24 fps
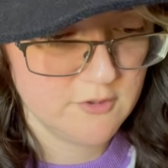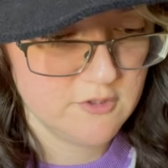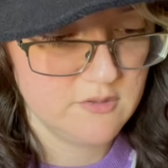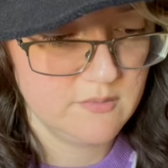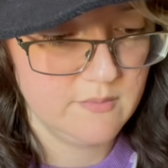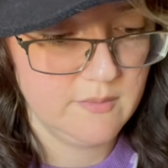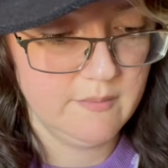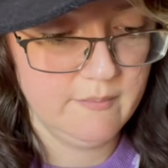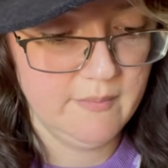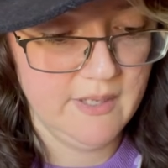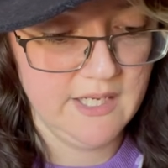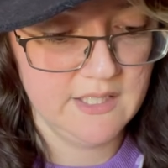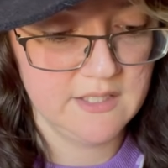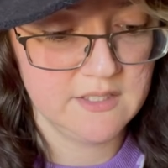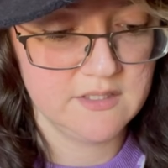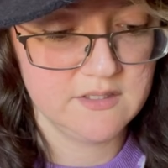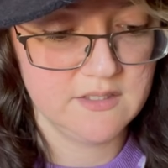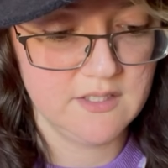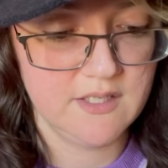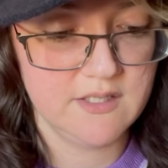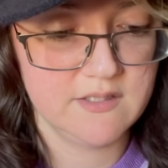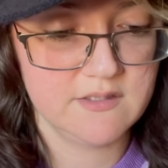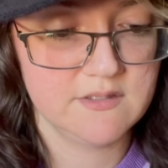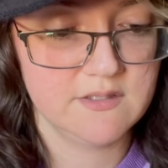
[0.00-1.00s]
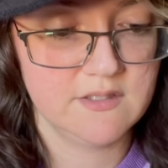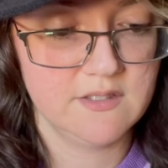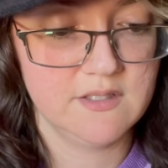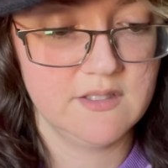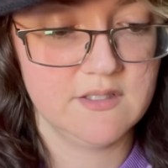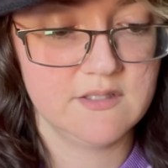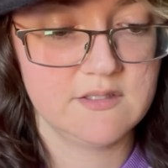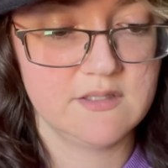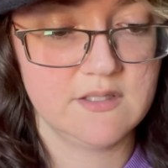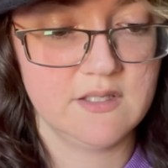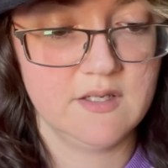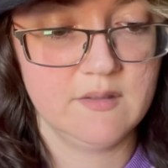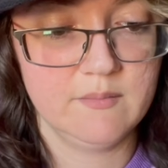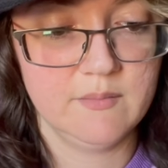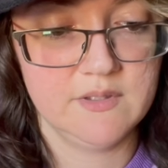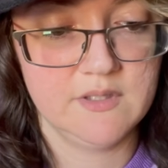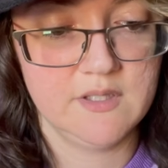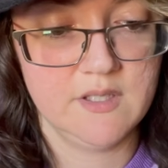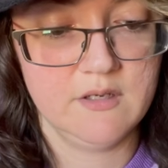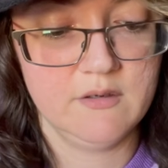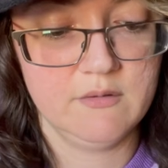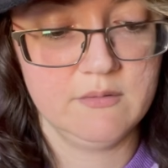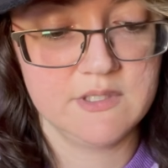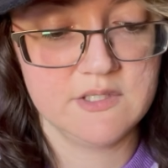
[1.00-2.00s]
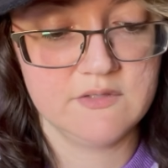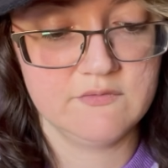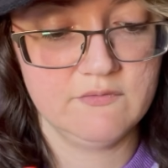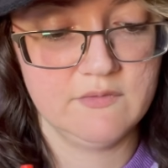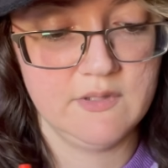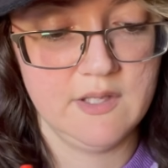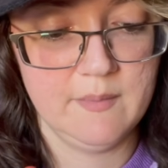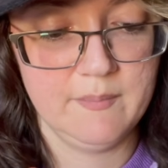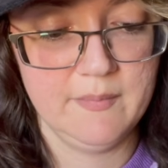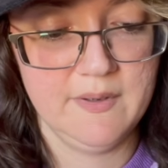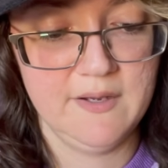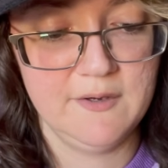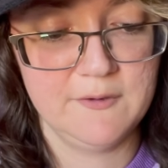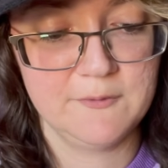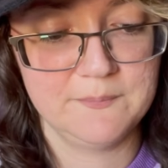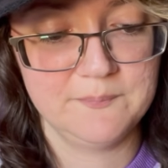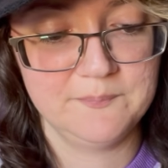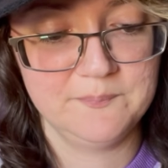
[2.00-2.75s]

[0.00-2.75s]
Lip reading: to be magnetized to this thing, but they always flop out.